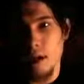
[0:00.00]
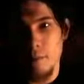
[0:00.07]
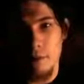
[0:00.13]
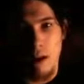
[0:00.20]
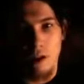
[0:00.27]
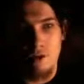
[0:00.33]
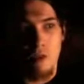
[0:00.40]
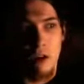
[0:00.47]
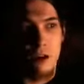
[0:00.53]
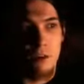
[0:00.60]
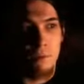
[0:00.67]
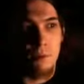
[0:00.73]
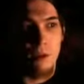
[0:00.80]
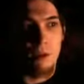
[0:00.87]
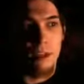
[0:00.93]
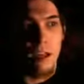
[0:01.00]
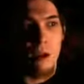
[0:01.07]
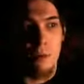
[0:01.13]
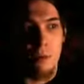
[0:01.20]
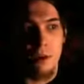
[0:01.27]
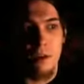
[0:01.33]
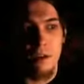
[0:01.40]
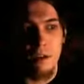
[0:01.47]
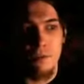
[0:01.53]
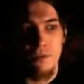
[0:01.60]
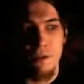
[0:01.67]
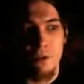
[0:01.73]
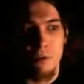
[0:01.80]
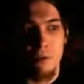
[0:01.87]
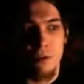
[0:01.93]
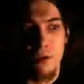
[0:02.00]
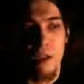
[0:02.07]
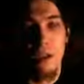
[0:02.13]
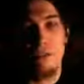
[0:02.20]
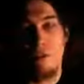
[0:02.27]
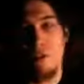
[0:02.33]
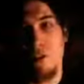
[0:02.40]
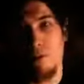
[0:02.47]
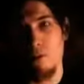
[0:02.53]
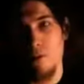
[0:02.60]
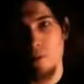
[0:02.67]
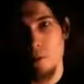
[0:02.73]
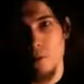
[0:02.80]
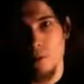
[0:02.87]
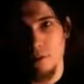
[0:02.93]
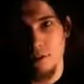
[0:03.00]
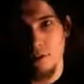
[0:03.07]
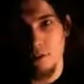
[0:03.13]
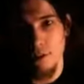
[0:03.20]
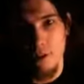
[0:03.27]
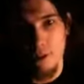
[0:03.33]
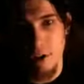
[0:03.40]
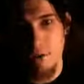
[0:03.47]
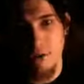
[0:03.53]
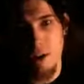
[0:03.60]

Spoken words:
I'm not trying to put down what it is that you believe or you as a person, so don't